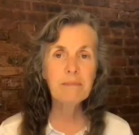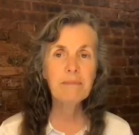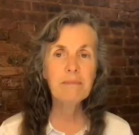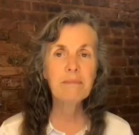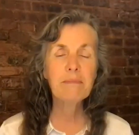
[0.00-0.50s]

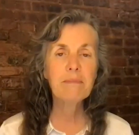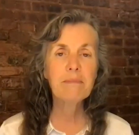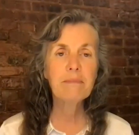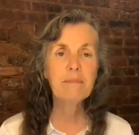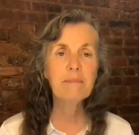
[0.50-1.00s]

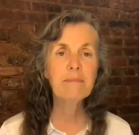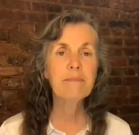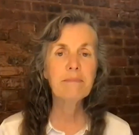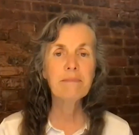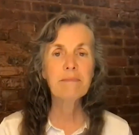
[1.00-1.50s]

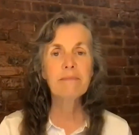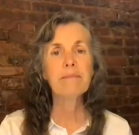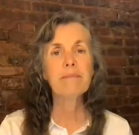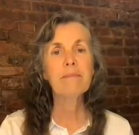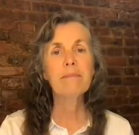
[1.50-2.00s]

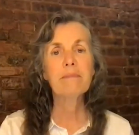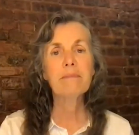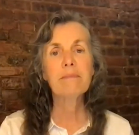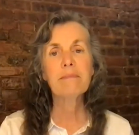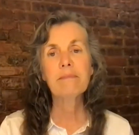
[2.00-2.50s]

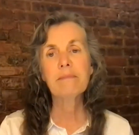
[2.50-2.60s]
(no one is talking)